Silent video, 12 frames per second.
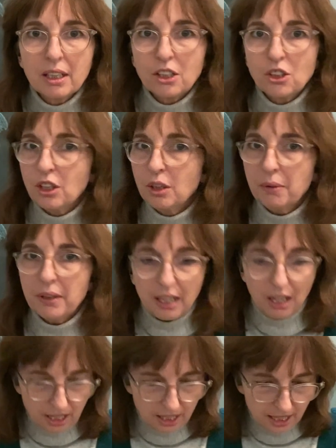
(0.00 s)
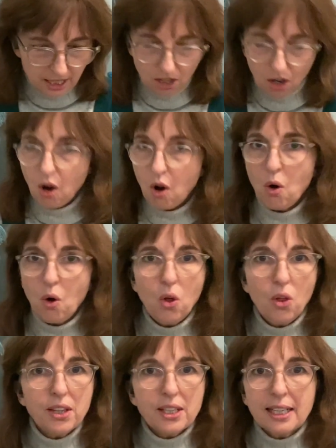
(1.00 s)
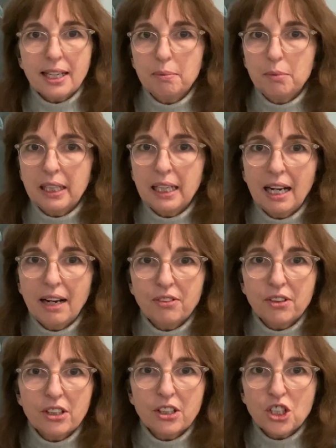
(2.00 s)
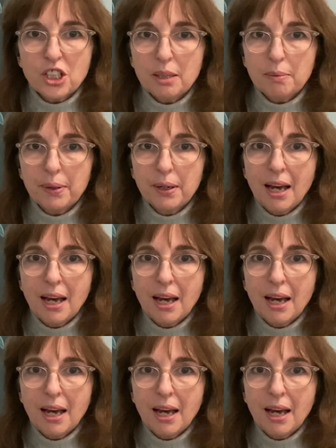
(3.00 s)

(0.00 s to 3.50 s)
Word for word: doing what they did all the time, looking after the sheep,